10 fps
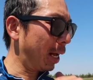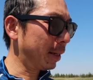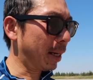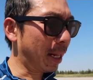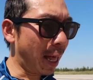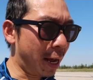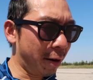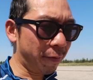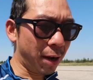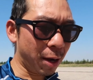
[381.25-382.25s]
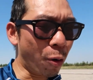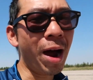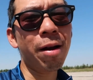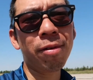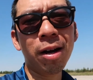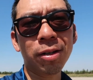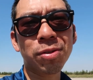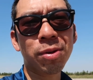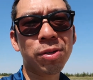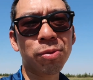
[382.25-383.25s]
A lot of quiet
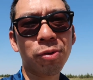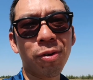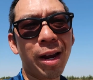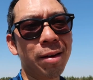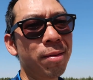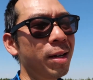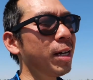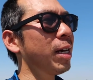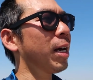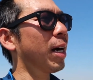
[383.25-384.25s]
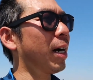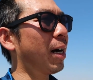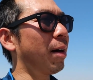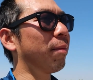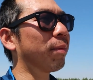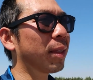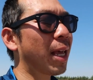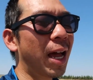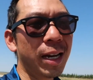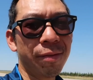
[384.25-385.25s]
roads, which was great.
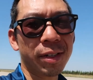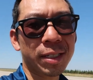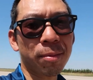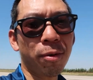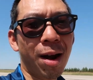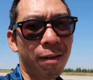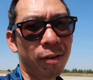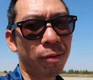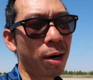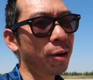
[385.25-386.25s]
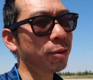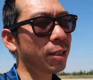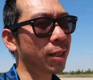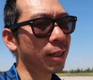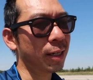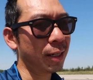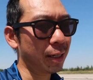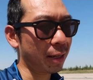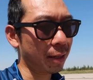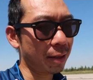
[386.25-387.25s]
Had even some gravel roads to
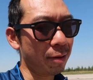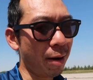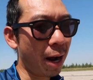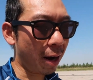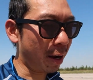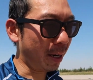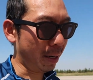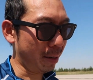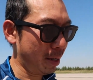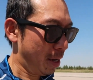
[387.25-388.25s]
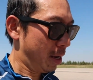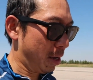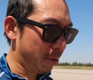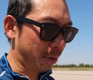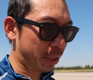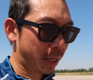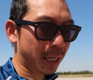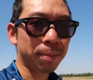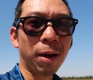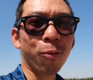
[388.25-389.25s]
ride on, and was
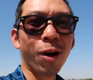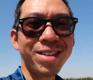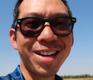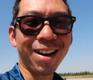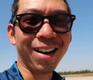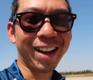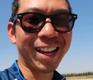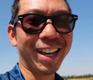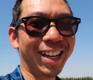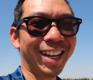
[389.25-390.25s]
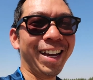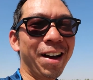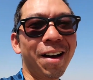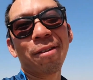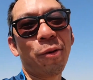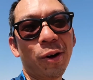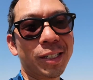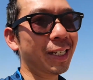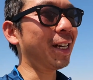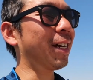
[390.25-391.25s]
chased by one dog. Of
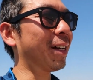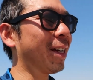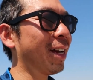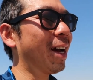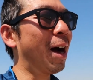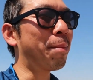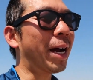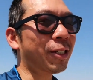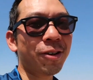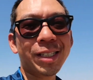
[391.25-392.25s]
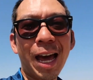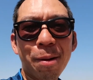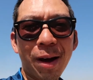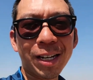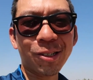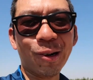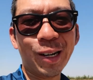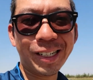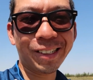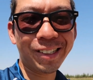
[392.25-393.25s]
course, a bike tour is not a bike
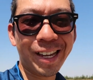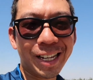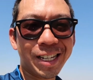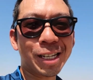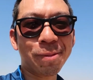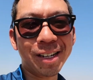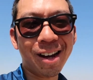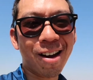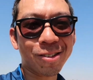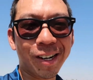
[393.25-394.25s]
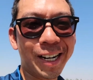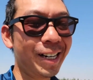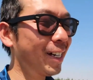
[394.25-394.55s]
tour until you get chased by dogs, right?